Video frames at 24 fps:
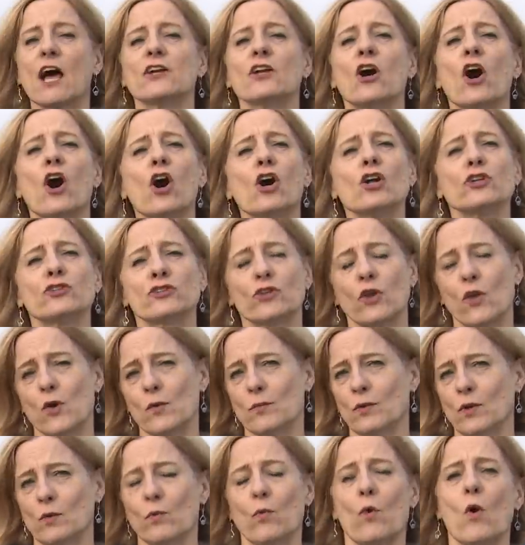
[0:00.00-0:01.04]
and halt
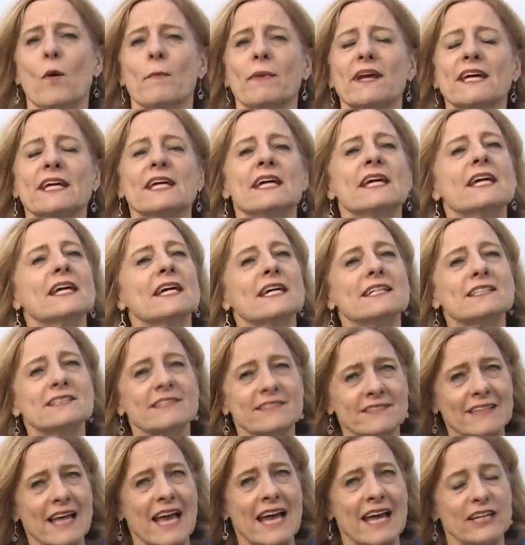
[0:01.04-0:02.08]
global warming
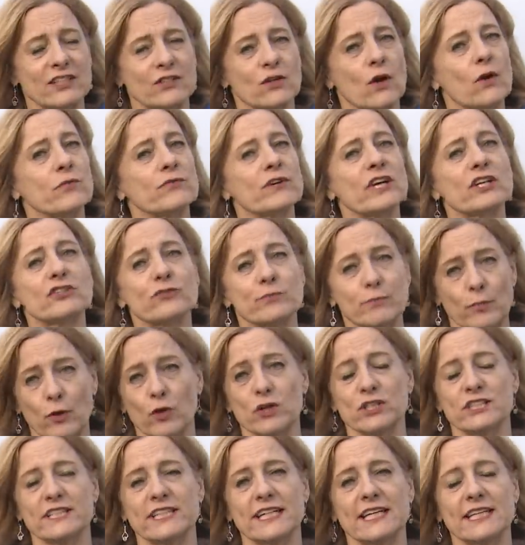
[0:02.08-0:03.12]
instead of
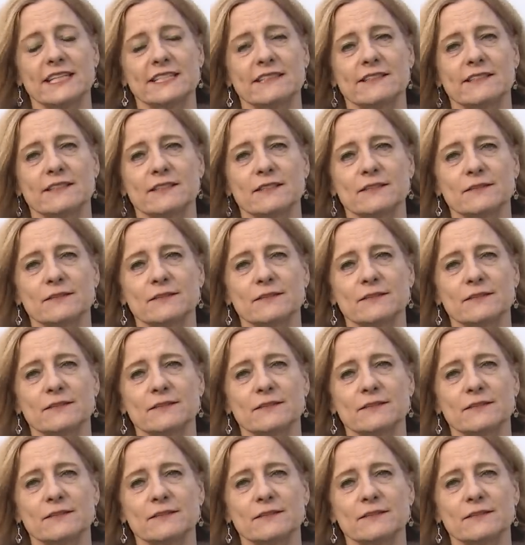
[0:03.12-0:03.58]
exploiting it.